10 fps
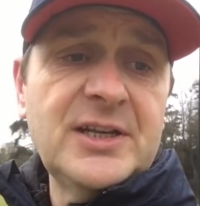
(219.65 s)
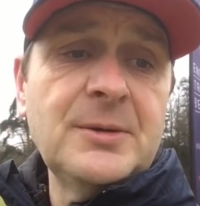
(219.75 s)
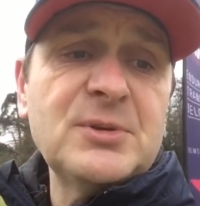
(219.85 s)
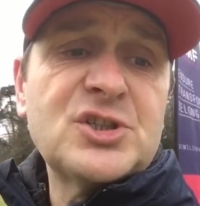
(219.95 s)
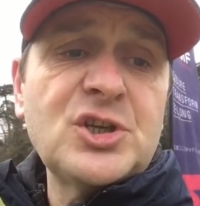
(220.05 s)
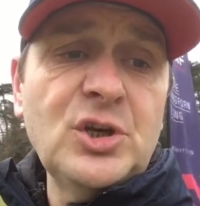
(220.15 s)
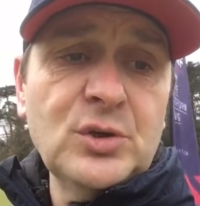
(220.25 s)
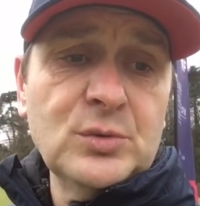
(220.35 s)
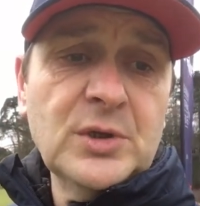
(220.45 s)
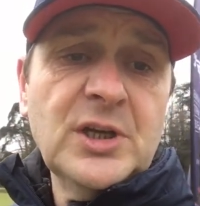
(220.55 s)
Number
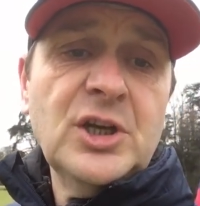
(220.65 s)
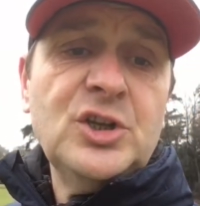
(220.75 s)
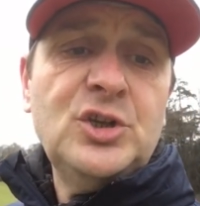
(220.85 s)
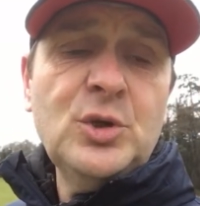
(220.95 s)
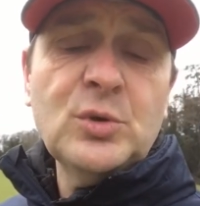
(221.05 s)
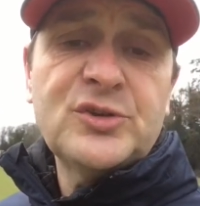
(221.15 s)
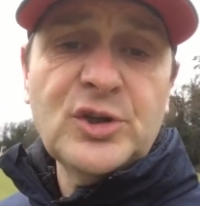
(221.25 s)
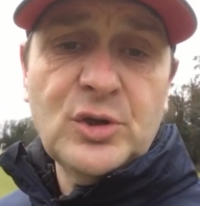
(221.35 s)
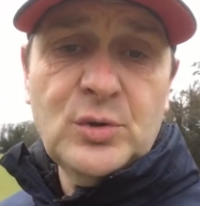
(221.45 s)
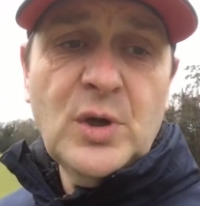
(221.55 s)
two, you will
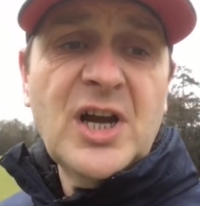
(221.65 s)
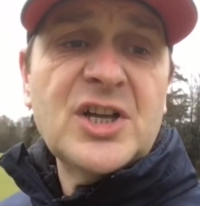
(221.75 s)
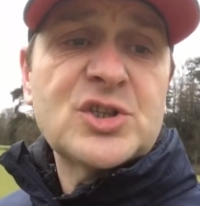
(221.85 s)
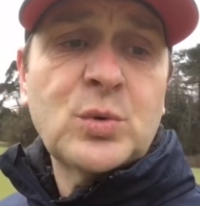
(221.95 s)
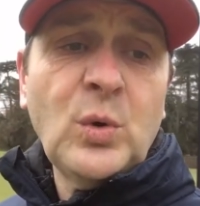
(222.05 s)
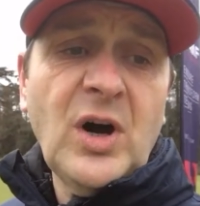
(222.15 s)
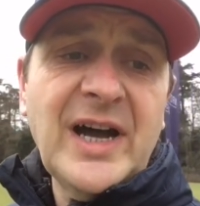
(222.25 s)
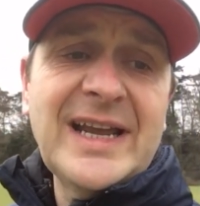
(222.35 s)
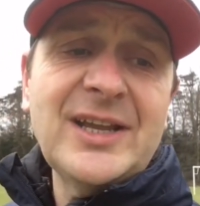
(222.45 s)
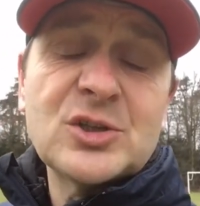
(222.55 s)
do
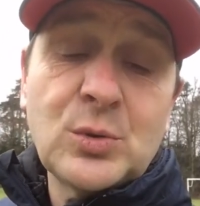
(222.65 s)
12